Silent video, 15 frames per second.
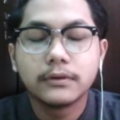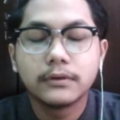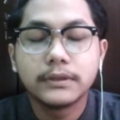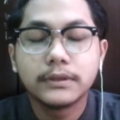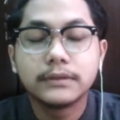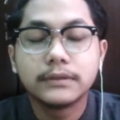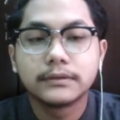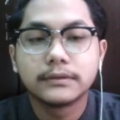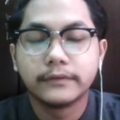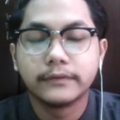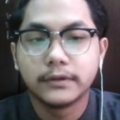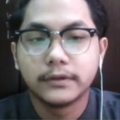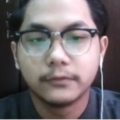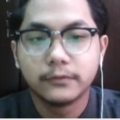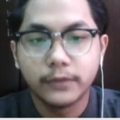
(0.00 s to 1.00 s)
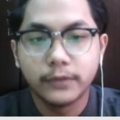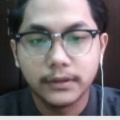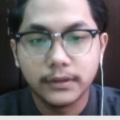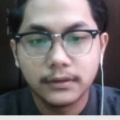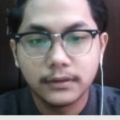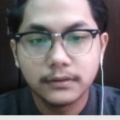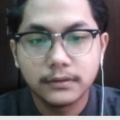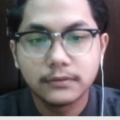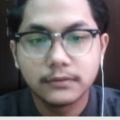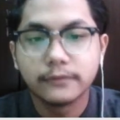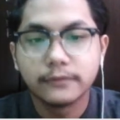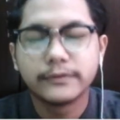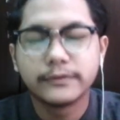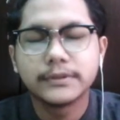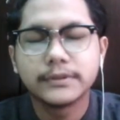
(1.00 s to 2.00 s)
in several ways.
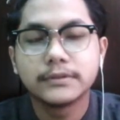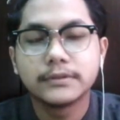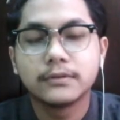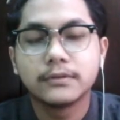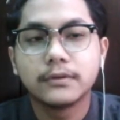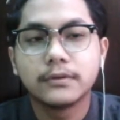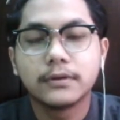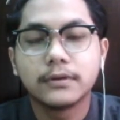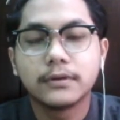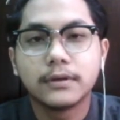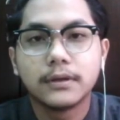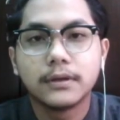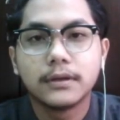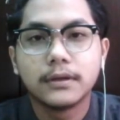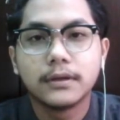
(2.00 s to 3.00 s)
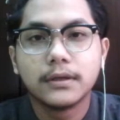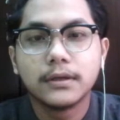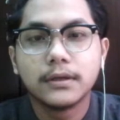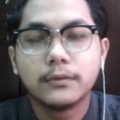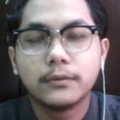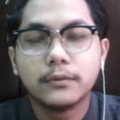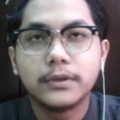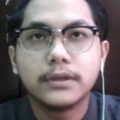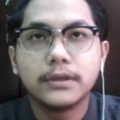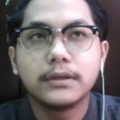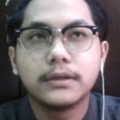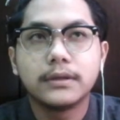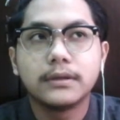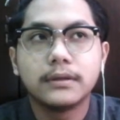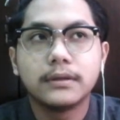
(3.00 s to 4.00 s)
So first,
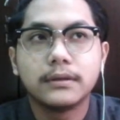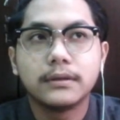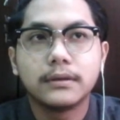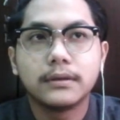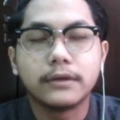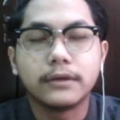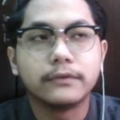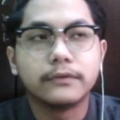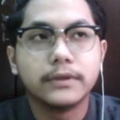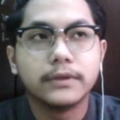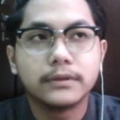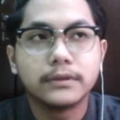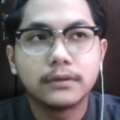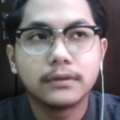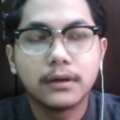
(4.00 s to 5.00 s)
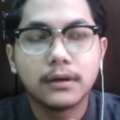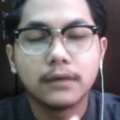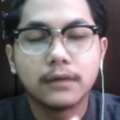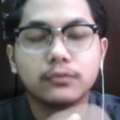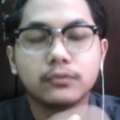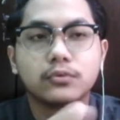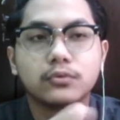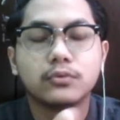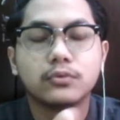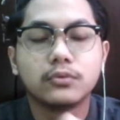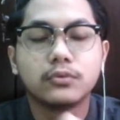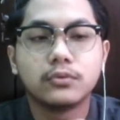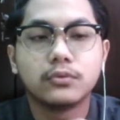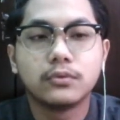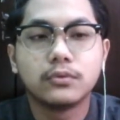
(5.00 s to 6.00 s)
we have learned how
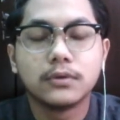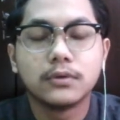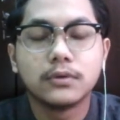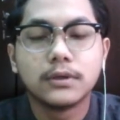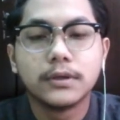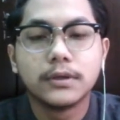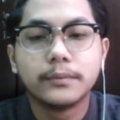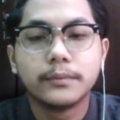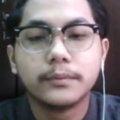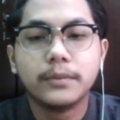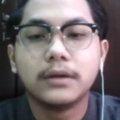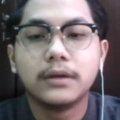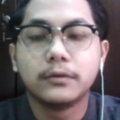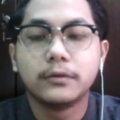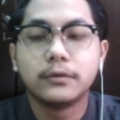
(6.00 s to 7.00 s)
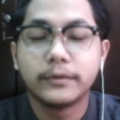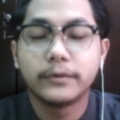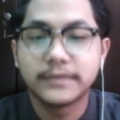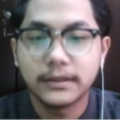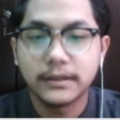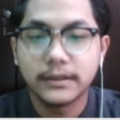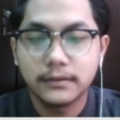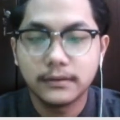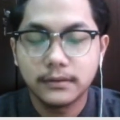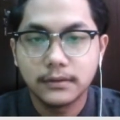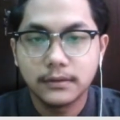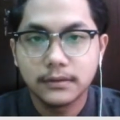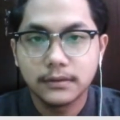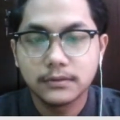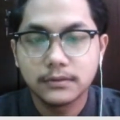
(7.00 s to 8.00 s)
to build a website.
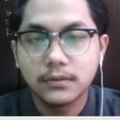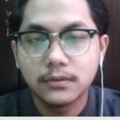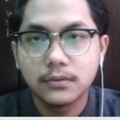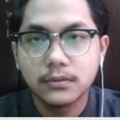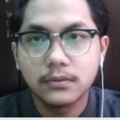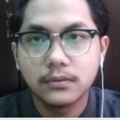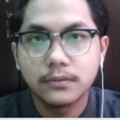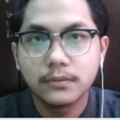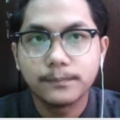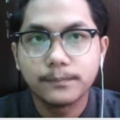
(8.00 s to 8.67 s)
So